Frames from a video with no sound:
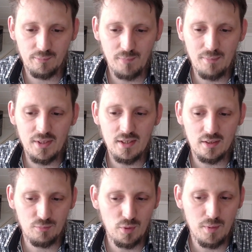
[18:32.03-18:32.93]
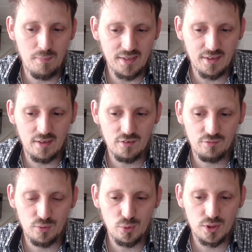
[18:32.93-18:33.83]
Maybe it will be better in the
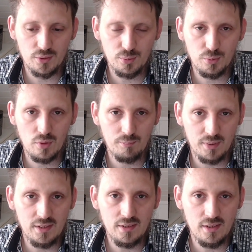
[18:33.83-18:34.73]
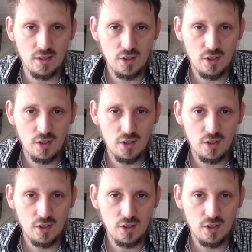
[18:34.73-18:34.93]
future to completely